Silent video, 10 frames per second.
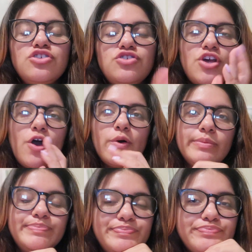
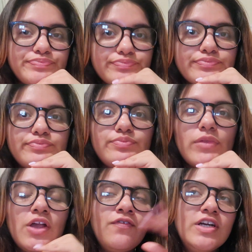So,
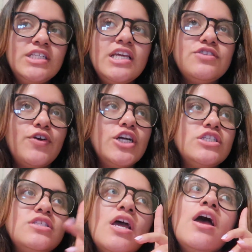first things
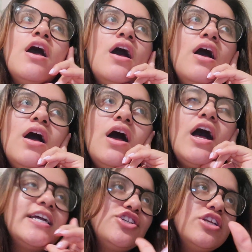first,
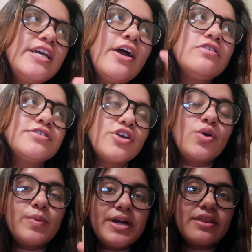actually I'll
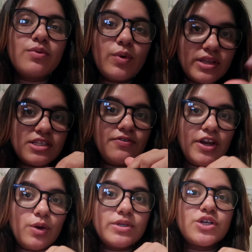start with what this
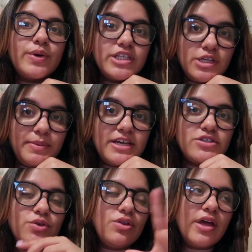video was going to be
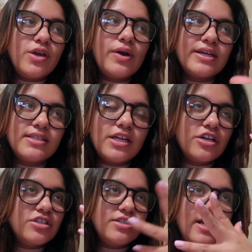so that you guys can
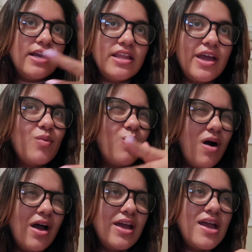understand like
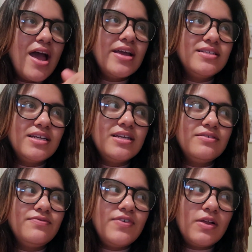why I
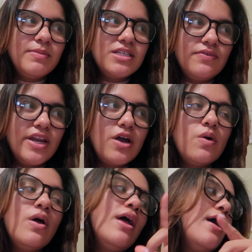didn't film this video.